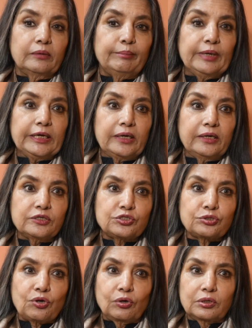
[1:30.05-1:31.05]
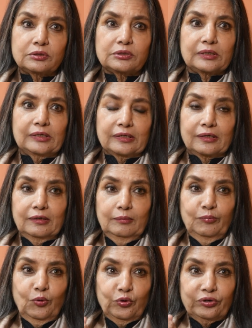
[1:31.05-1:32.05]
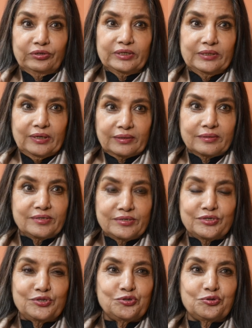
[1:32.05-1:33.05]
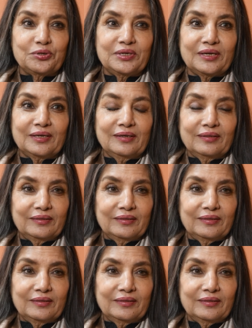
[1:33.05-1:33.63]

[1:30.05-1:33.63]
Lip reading: making songs a little more redundant today